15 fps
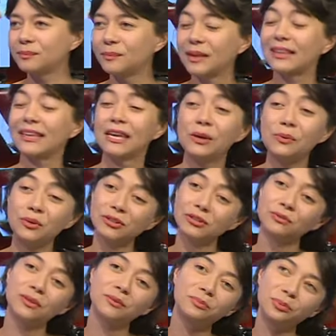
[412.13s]
But he was the
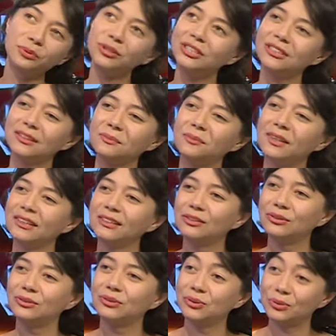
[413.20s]
one pushing me
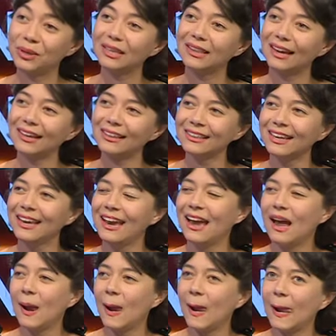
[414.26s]
into doing that.
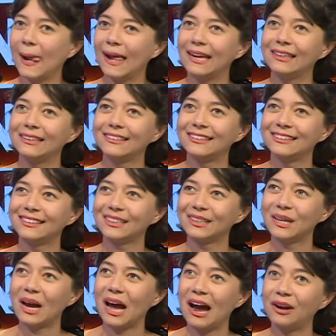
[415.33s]
And
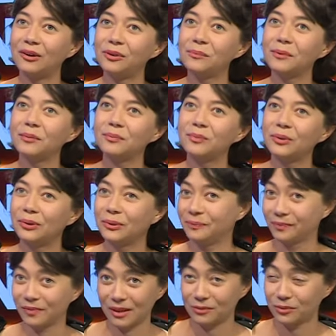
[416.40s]
uh, I remember
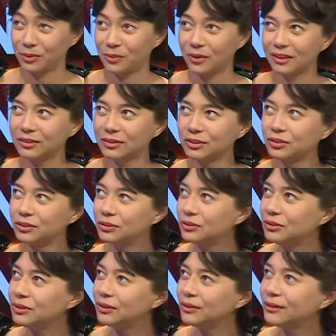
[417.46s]
we were at the
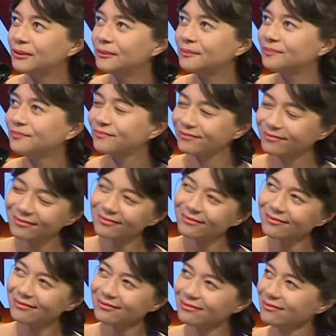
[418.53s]
studio.
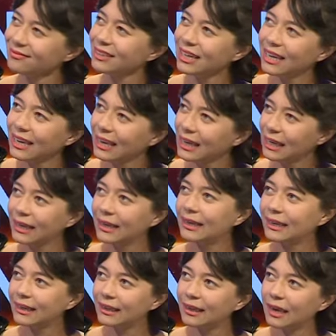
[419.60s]
He
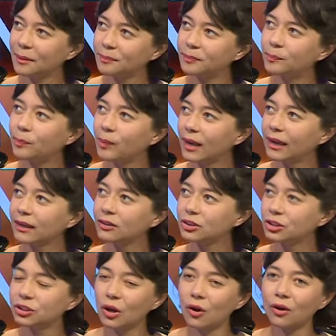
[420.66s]
kept playing the
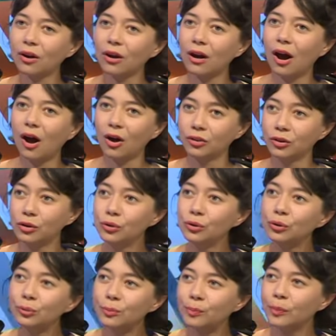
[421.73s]
song on a
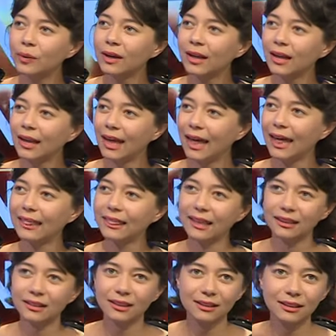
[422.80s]
loop, and
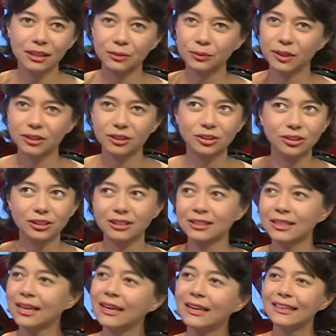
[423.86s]
then the lyrics just
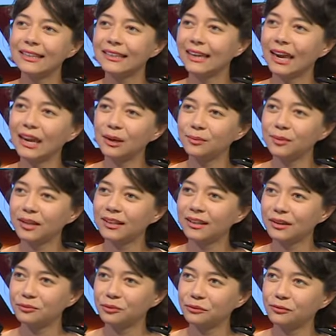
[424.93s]
came in,
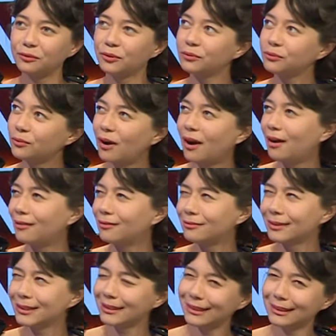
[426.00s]
and we thought, wow,
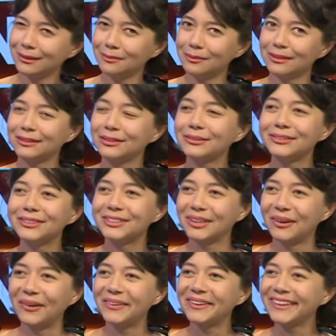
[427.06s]
that can be a good
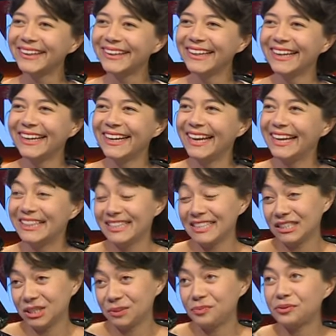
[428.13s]
song. The
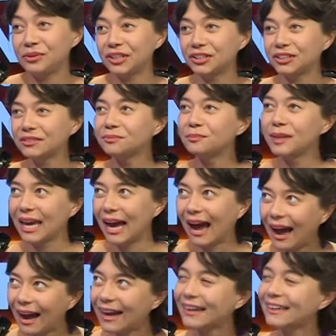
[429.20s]
inspiration
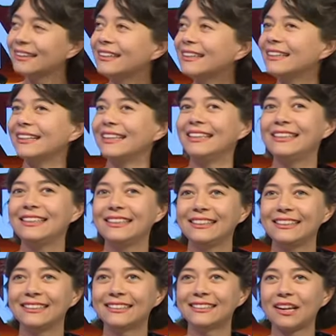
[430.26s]
behind
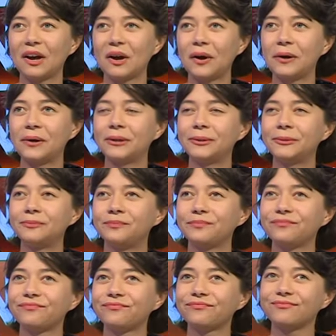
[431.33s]
is, um,
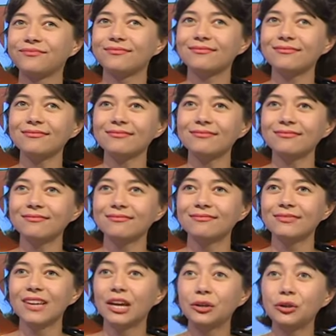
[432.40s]

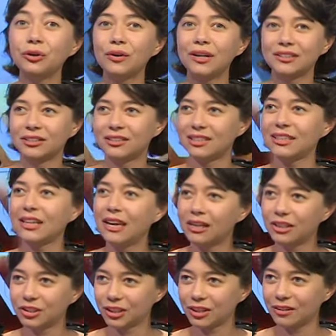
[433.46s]
you know, as a
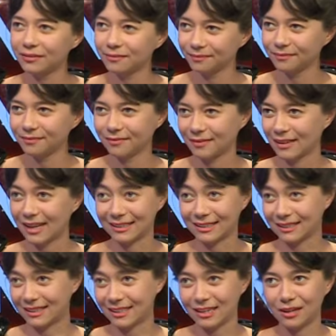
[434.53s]
teenager, as I
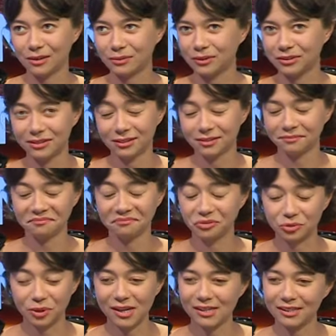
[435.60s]
said, I was
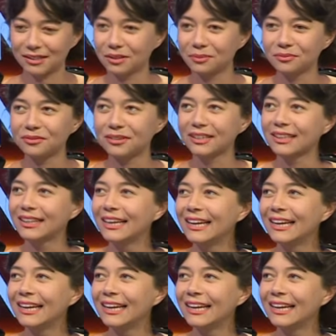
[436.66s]
20 something.